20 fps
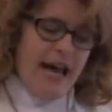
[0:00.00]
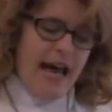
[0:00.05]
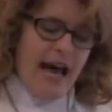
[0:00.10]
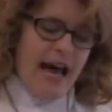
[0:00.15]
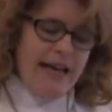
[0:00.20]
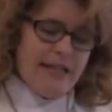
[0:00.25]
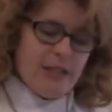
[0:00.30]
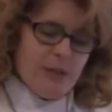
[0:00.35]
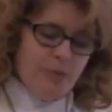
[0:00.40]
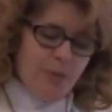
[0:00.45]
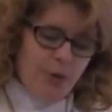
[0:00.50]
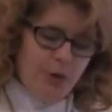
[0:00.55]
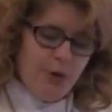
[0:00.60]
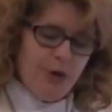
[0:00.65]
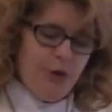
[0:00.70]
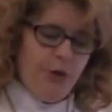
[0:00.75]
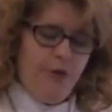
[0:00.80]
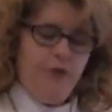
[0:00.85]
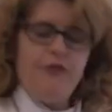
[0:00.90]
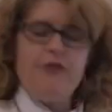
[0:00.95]
as
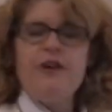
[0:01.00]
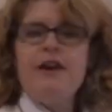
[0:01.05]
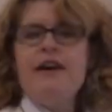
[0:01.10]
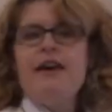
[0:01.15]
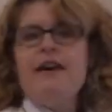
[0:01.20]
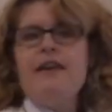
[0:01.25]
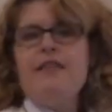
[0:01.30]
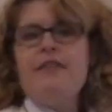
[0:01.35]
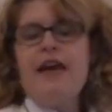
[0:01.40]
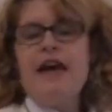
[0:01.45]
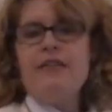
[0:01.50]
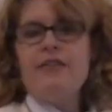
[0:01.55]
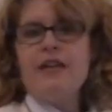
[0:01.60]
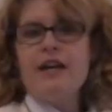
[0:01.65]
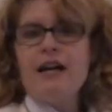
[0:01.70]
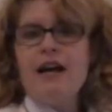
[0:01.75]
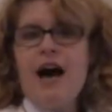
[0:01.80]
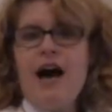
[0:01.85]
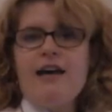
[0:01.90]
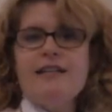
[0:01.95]
proof that the
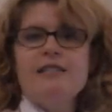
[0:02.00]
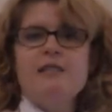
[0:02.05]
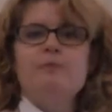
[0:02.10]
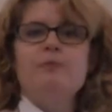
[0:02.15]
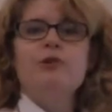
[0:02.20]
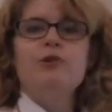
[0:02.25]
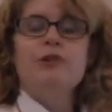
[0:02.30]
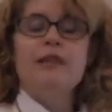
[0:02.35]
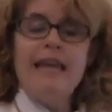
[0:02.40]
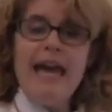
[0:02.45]
gospel